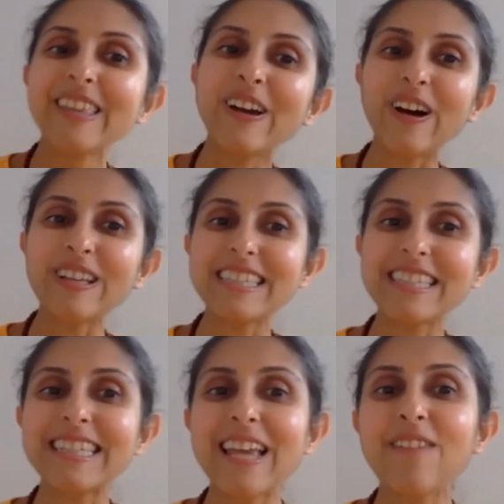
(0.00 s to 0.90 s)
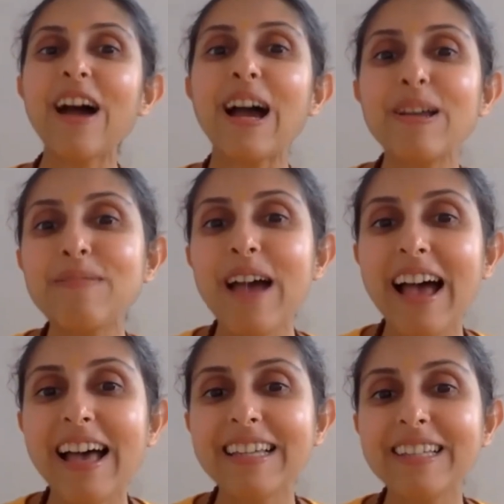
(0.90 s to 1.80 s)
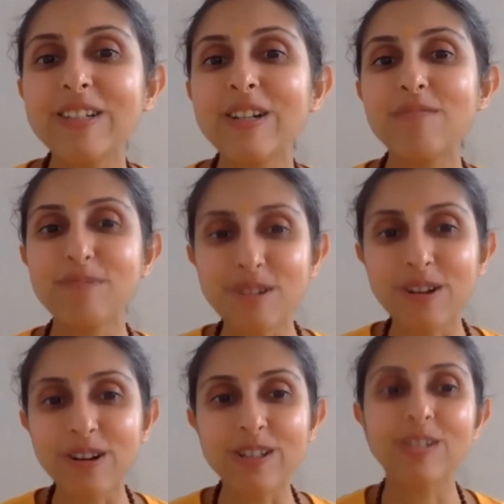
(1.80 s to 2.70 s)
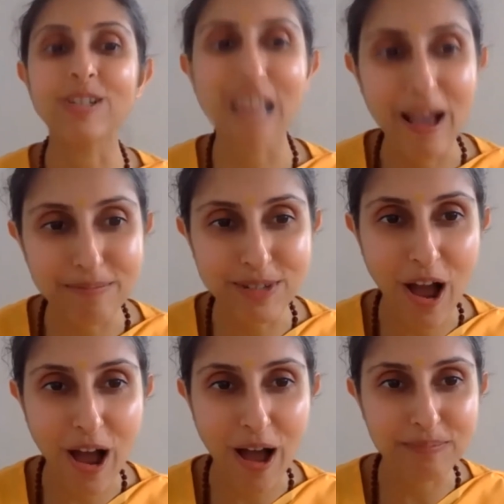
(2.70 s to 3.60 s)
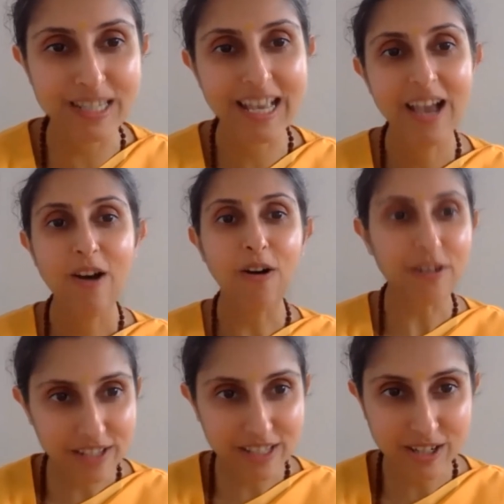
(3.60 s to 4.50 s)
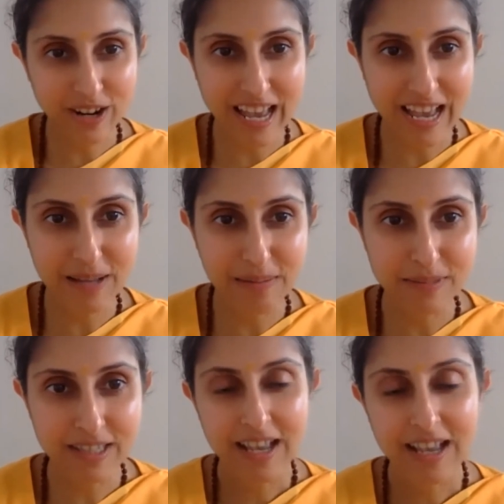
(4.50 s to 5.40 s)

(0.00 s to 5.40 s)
Gods didn't have iPads or computers or laptops or video games.